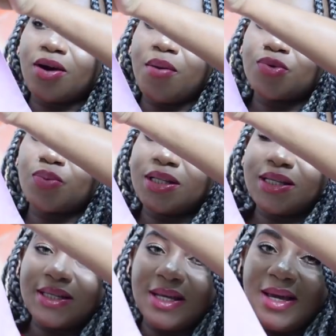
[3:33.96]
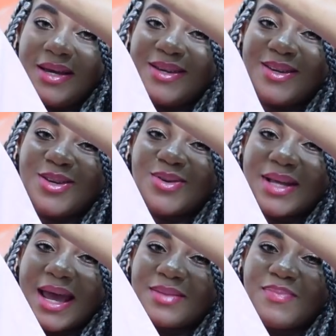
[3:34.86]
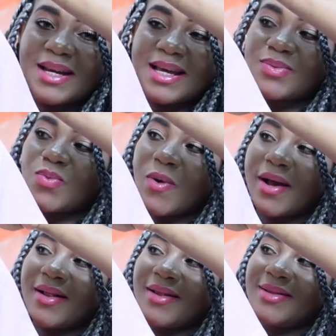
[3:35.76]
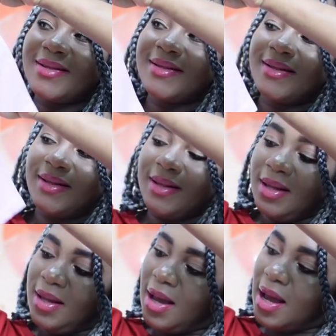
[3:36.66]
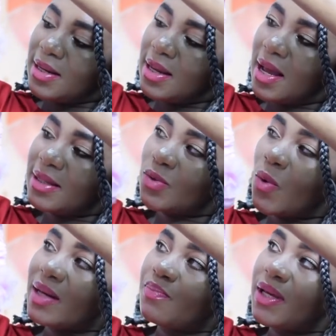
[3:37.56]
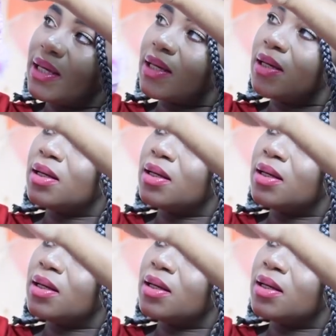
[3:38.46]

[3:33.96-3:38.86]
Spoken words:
It comes with this cute headband as well. And yeah, it's quite big